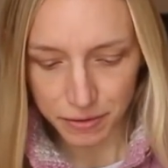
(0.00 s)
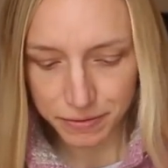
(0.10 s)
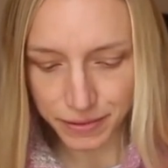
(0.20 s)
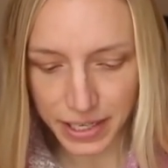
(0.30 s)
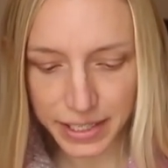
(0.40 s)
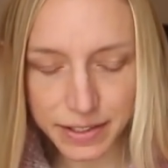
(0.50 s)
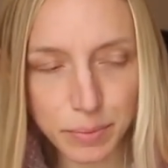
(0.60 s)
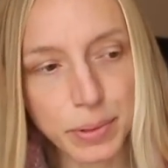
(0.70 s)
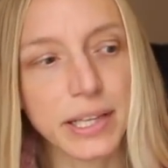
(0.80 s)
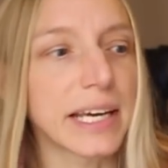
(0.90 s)
of find a
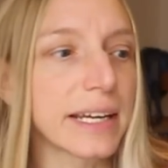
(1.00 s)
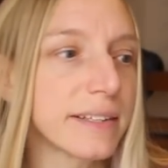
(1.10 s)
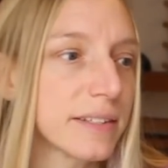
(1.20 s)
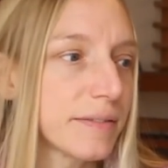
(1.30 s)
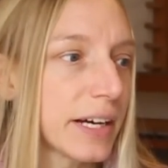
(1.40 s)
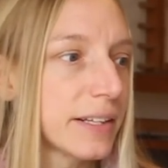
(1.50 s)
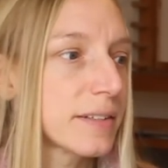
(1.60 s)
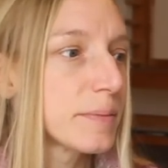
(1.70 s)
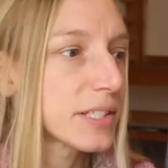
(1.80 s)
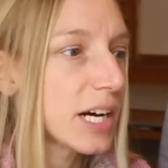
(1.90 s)
place, find
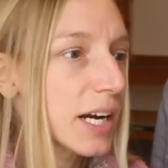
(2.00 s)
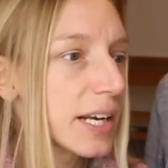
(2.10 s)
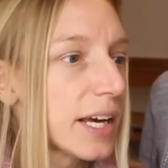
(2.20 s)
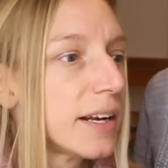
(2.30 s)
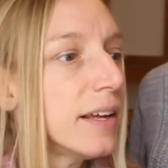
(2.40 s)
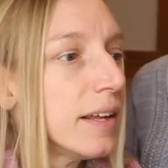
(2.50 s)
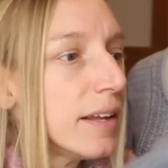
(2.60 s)
some stockinette